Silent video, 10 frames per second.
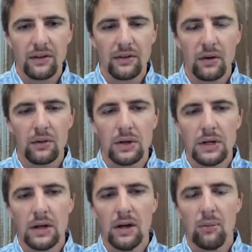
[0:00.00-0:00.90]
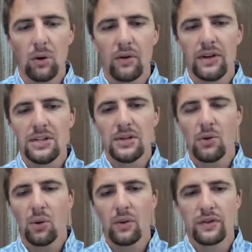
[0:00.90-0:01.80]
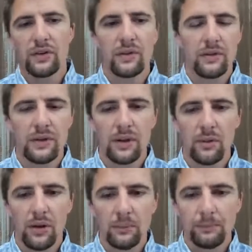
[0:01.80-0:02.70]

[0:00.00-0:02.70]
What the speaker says: So more of an issue in horses tend to be.